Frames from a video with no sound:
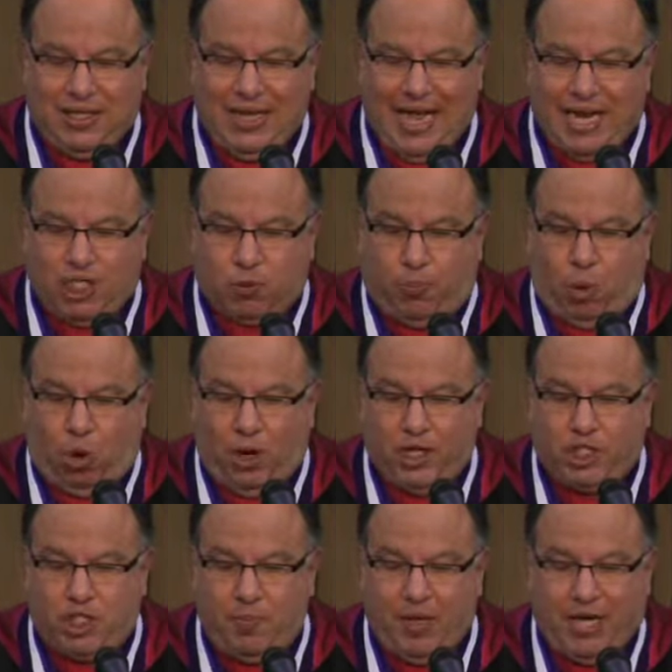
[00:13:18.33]
and is
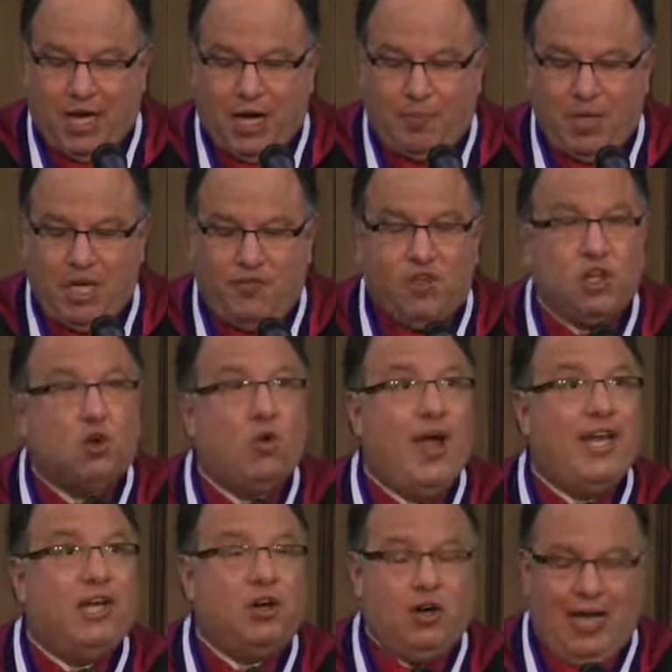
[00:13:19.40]
poised to become even
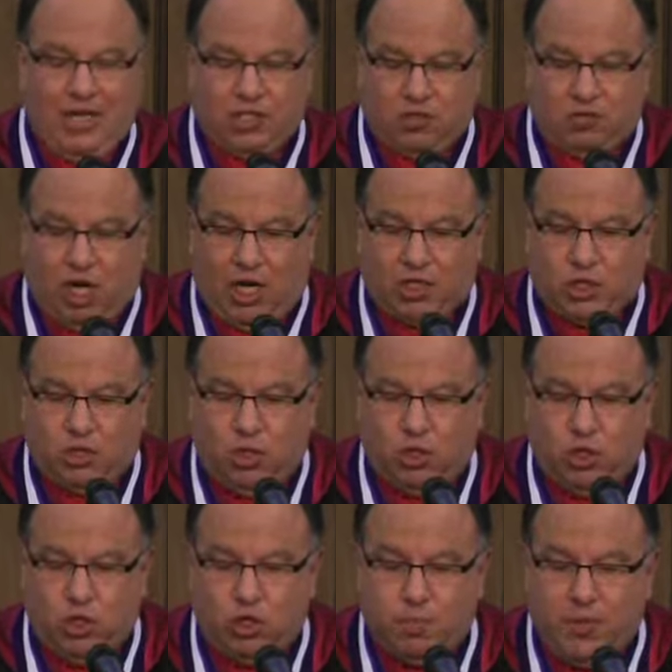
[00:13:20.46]
greater as a law
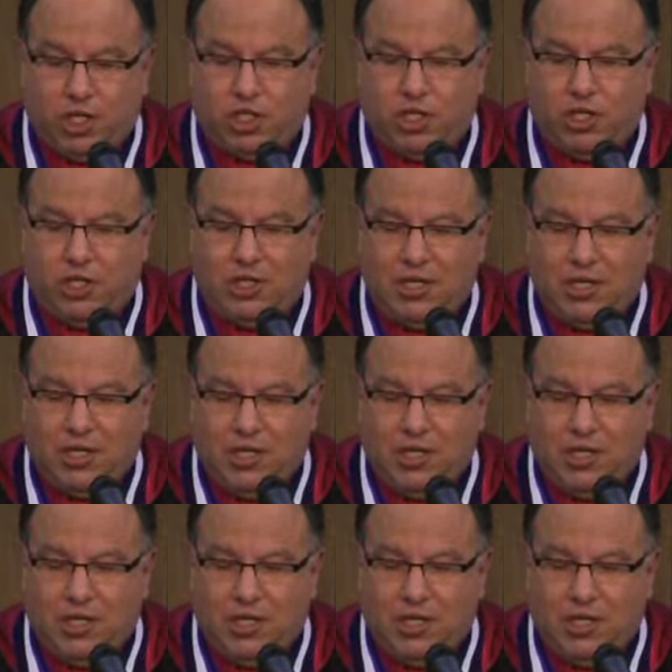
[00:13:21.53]
school whose mission